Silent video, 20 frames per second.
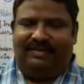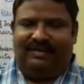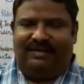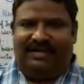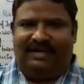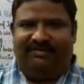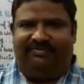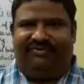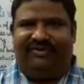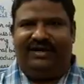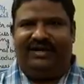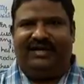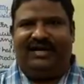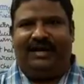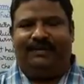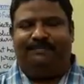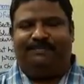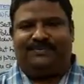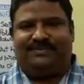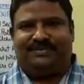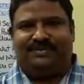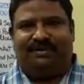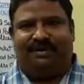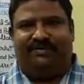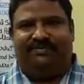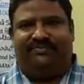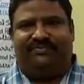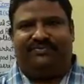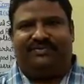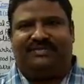different types
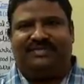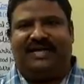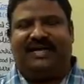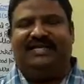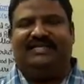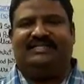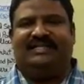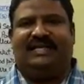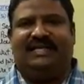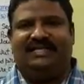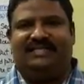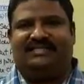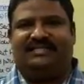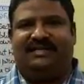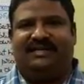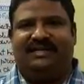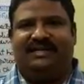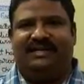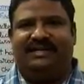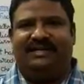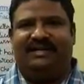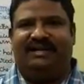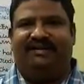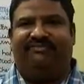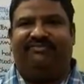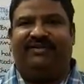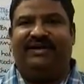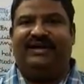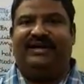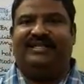of sizes,
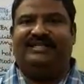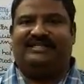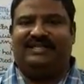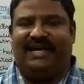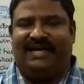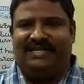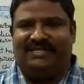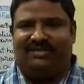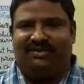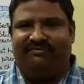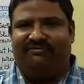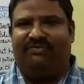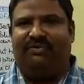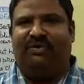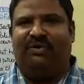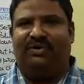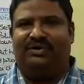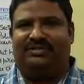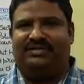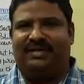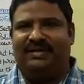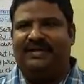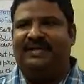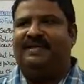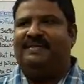different designs of goods,